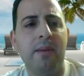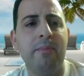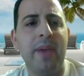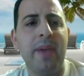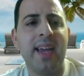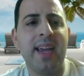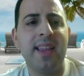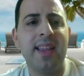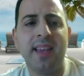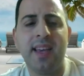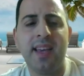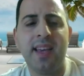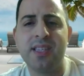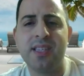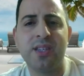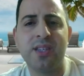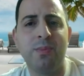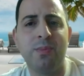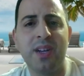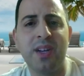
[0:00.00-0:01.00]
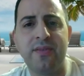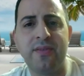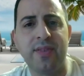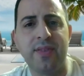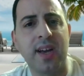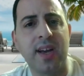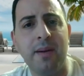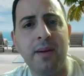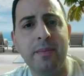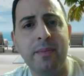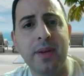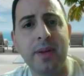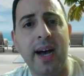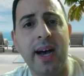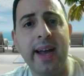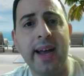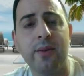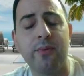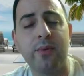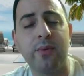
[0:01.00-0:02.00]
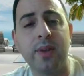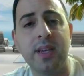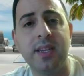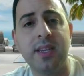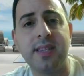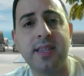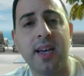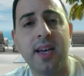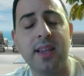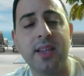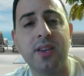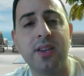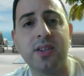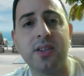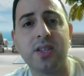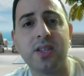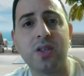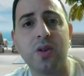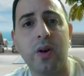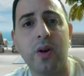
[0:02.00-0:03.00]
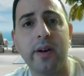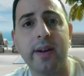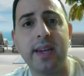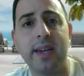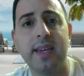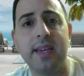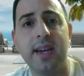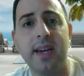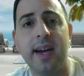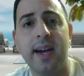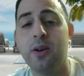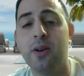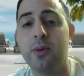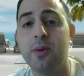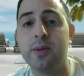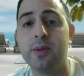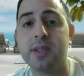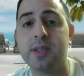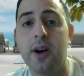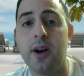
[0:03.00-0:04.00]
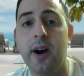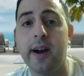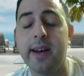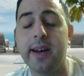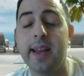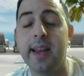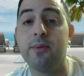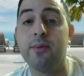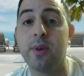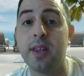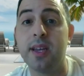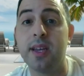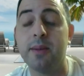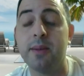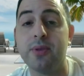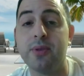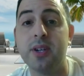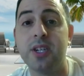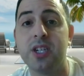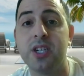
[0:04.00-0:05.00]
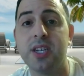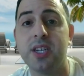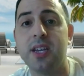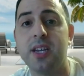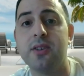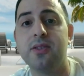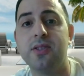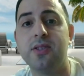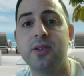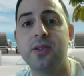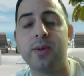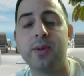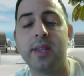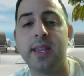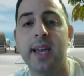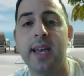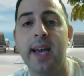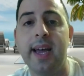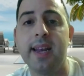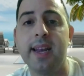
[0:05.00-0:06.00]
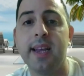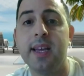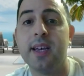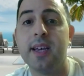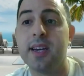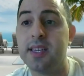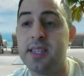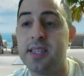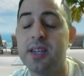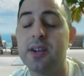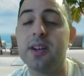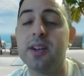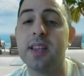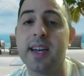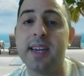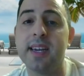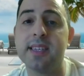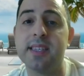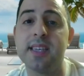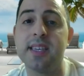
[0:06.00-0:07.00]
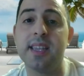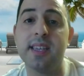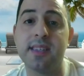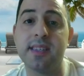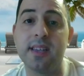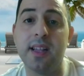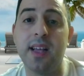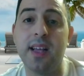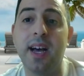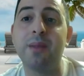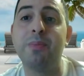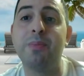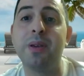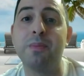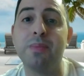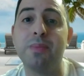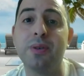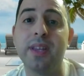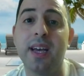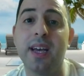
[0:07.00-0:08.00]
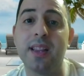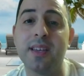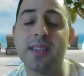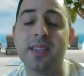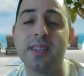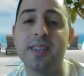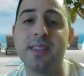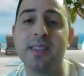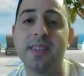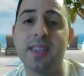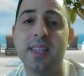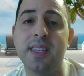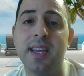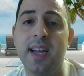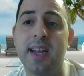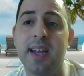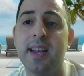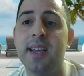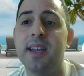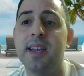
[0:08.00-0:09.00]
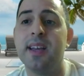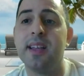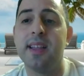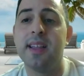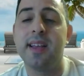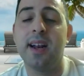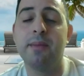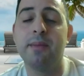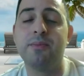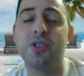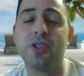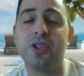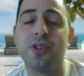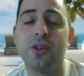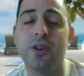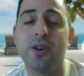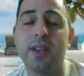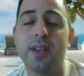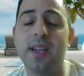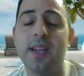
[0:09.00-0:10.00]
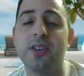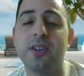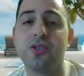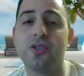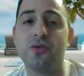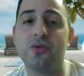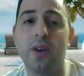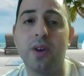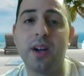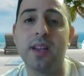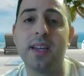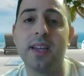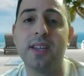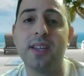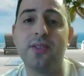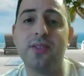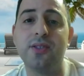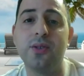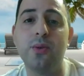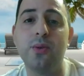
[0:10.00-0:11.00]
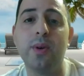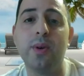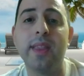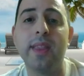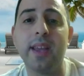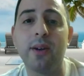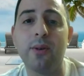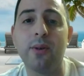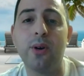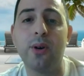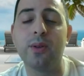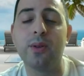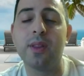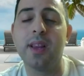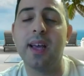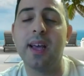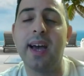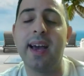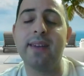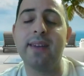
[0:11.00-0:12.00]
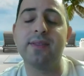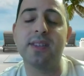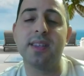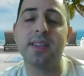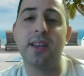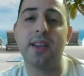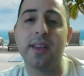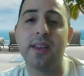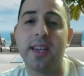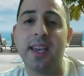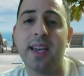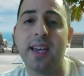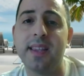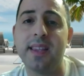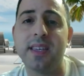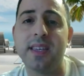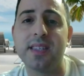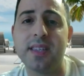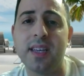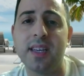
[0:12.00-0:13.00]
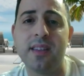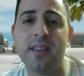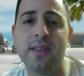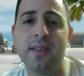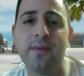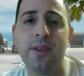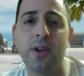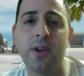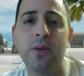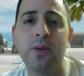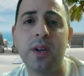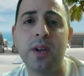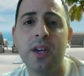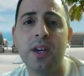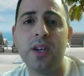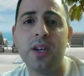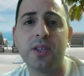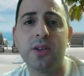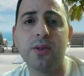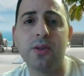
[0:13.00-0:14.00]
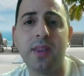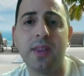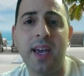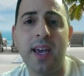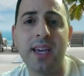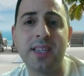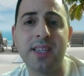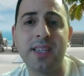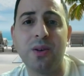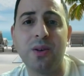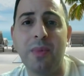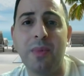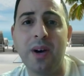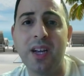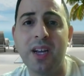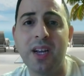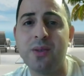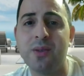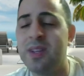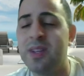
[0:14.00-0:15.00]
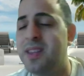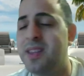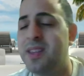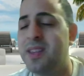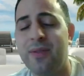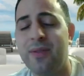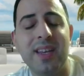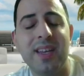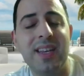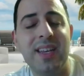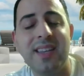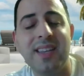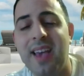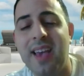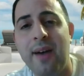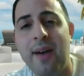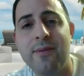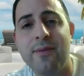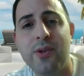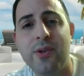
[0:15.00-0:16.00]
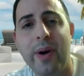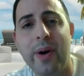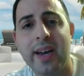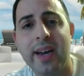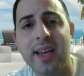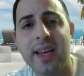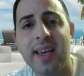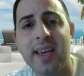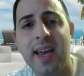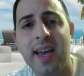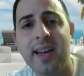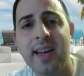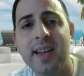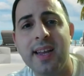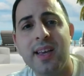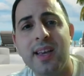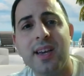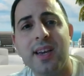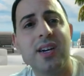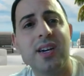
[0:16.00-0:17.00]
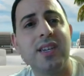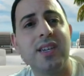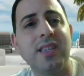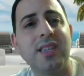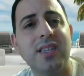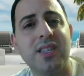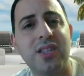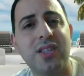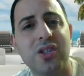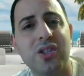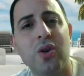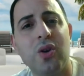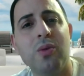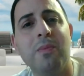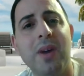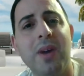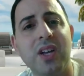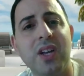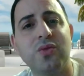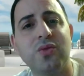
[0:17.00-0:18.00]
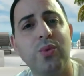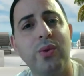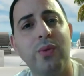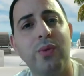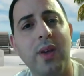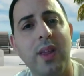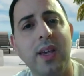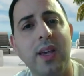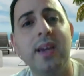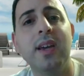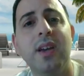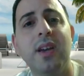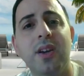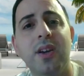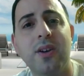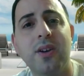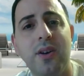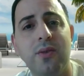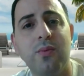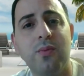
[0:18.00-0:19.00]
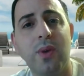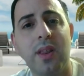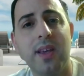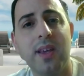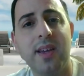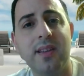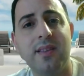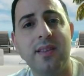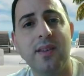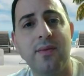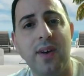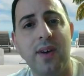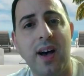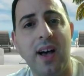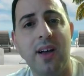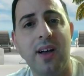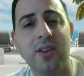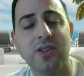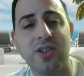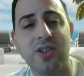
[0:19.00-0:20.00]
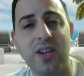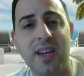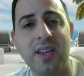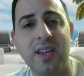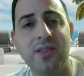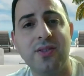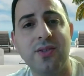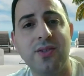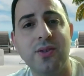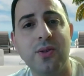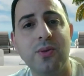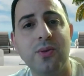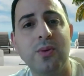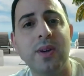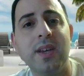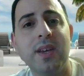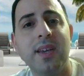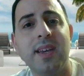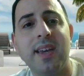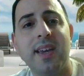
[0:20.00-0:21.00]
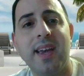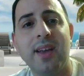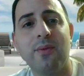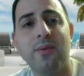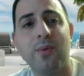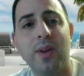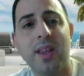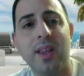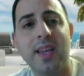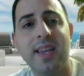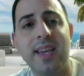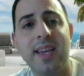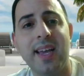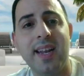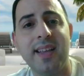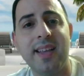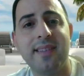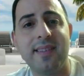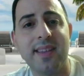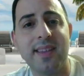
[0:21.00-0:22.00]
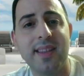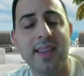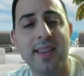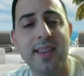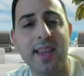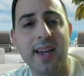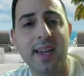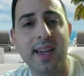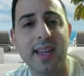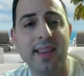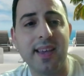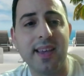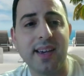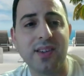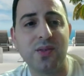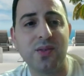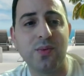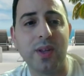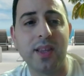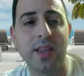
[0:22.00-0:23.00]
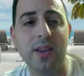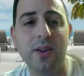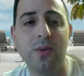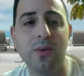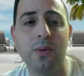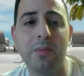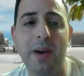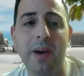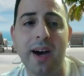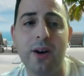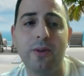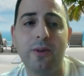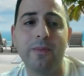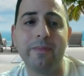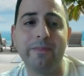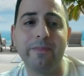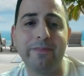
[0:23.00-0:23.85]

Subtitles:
Megan, thanks so much for coming on and really telling your story. I know it was hard, and I really appreciate you doing that because like I said, there's a lot of people that listen to that I'm sure they're struggling too in their own lives, and they'll hear this interview. So thanks so much, and we definitely need to have you on again because there's so much we really could really divulge into and really get into the thick of things with you about.